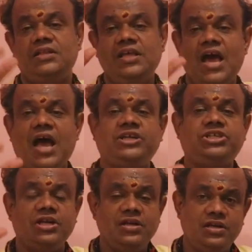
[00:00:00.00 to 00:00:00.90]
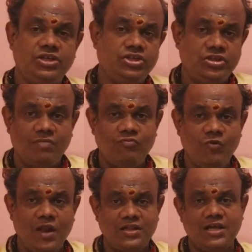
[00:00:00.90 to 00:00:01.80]
The action is the
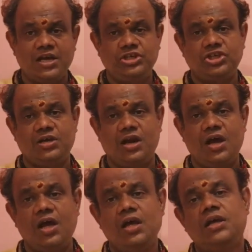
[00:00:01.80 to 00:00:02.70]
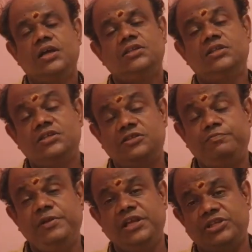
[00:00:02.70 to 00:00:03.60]
Muladhara chakra. The
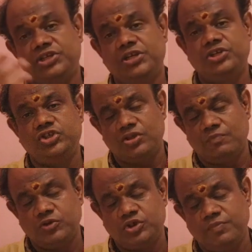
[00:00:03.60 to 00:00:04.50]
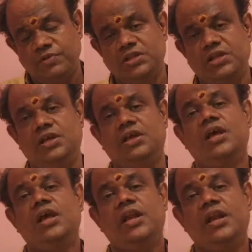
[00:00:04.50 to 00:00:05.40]
speech is supposed to be
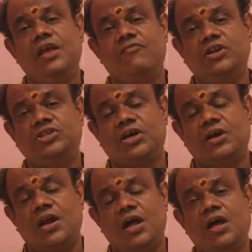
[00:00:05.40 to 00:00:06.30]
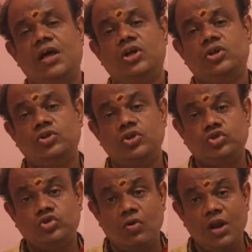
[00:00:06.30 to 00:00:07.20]
the navel chakra.
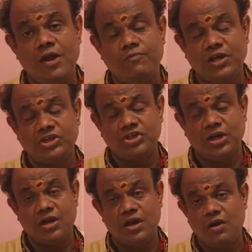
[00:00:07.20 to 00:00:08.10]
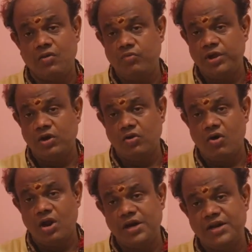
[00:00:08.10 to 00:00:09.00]
The solar plex chakra, we can
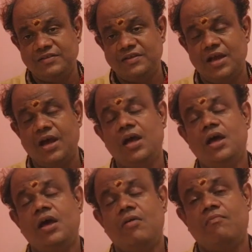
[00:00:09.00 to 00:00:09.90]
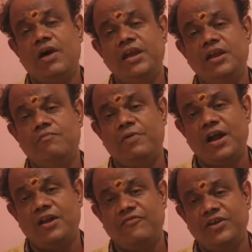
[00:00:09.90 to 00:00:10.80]
call it as the mind
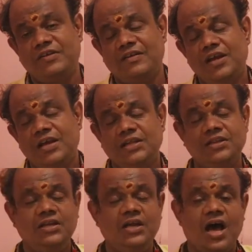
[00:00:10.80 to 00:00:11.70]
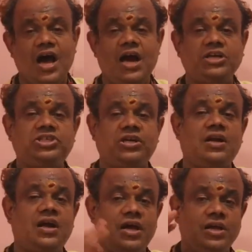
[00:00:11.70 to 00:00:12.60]
part of it. The heart
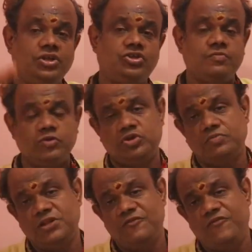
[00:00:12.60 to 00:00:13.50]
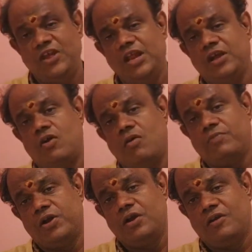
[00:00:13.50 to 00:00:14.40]
chakra is supposed to be the feeling
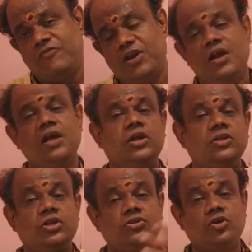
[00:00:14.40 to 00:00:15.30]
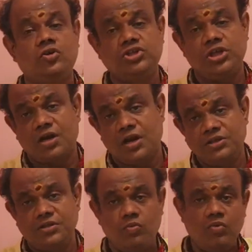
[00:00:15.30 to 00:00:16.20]
component of it. The throat
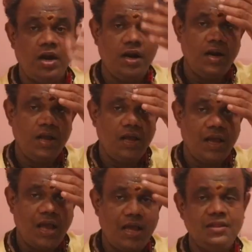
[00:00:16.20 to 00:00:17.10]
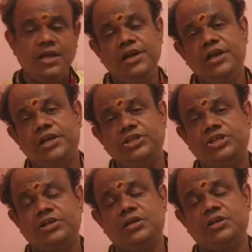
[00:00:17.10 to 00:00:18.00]
chakra is the word. And the
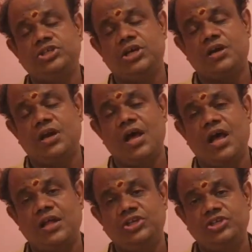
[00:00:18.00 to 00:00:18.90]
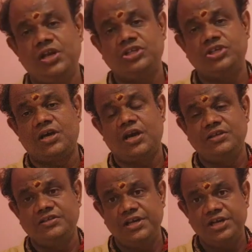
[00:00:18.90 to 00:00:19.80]
intention chakra, Ajna
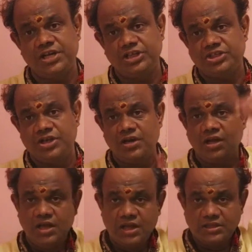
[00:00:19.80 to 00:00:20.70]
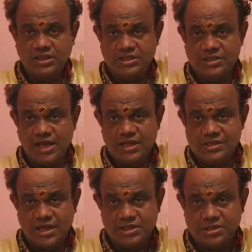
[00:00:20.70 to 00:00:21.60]
chakra is the intention. The
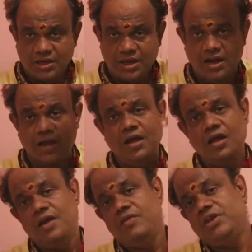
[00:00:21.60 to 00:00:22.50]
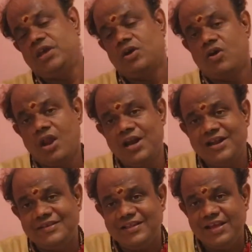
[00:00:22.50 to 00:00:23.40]
Sahasrara chakra, we can call
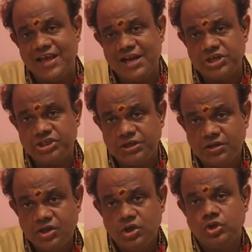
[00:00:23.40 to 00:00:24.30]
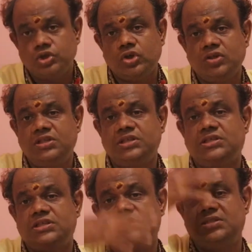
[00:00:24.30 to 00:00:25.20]
it as the energy. So
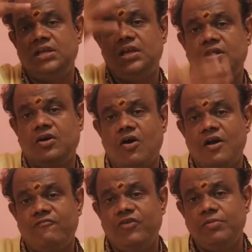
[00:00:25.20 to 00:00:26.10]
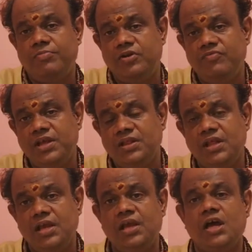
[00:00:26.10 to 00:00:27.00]
this is the conflict
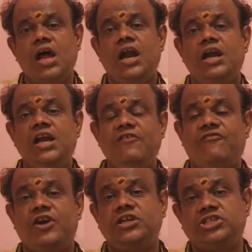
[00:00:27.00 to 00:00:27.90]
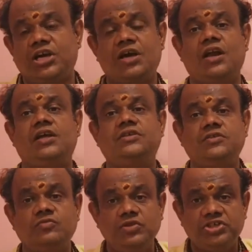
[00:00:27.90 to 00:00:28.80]
between the different
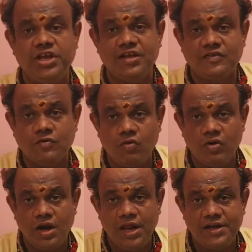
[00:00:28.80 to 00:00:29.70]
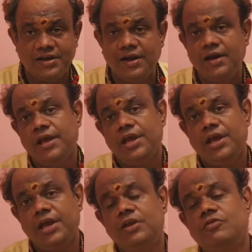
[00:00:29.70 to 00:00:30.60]
chakras which gets correlated
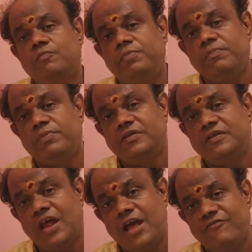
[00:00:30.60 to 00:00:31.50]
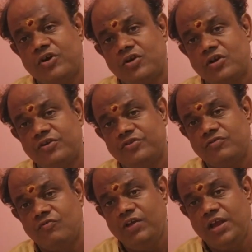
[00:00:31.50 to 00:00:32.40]
into people's life
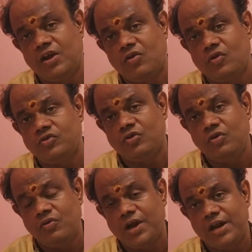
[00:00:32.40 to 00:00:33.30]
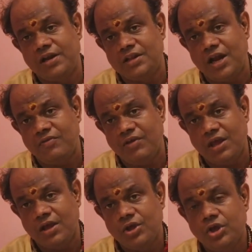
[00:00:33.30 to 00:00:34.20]
across. We can also look at it that
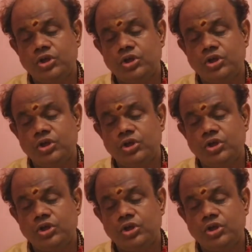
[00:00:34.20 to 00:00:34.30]
way.